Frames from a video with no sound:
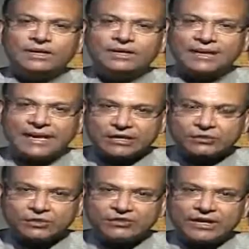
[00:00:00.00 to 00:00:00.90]
that the
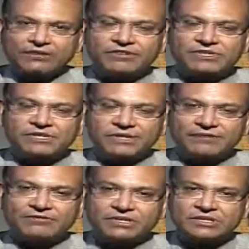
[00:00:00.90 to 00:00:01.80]
actual real fiscal
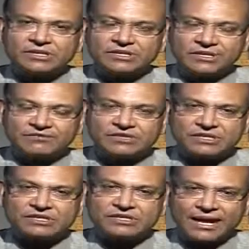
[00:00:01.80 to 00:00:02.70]

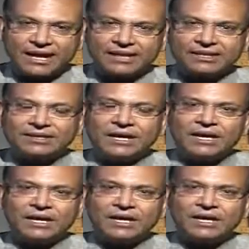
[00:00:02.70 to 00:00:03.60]
deficit is higher than
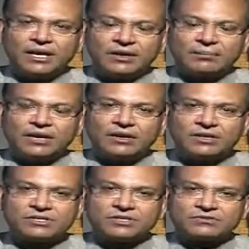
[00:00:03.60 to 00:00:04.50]
that
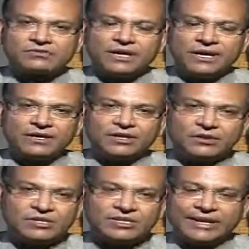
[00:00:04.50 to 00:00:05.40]
because of
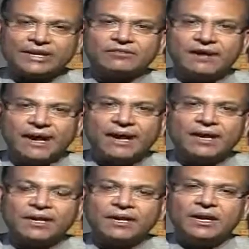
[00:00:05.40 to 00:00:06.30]
the sleight of
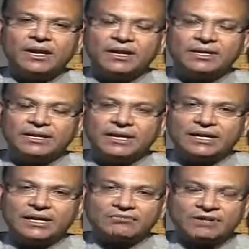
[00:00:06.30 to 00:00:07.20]
hand
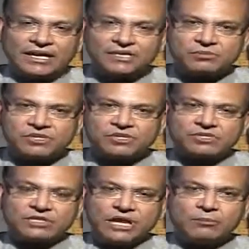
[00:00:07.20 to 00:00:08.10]
that Finance Minister
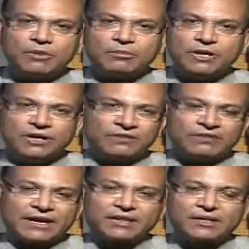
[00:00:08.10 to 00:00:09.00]
Chidambaram did. In
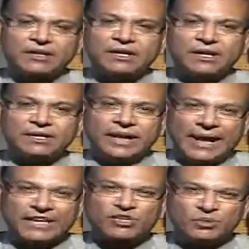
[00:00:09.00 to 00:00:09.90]
fact, the
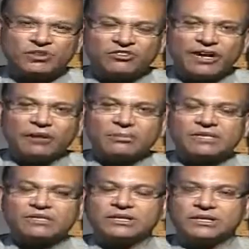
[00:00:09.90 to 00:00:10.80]
actual real
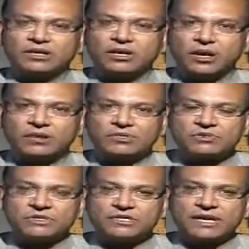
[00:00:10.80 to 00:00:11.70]
budget that an
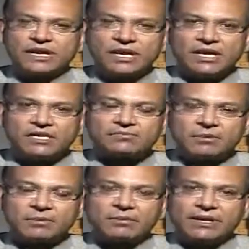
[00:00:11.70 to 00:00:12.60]
economist will say is
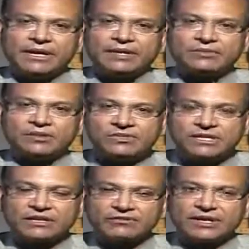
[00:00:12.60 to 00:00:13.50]
probably
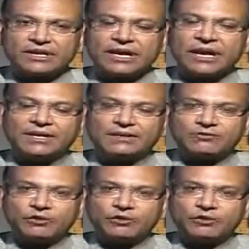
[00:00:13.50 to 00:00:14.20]
significantly higher than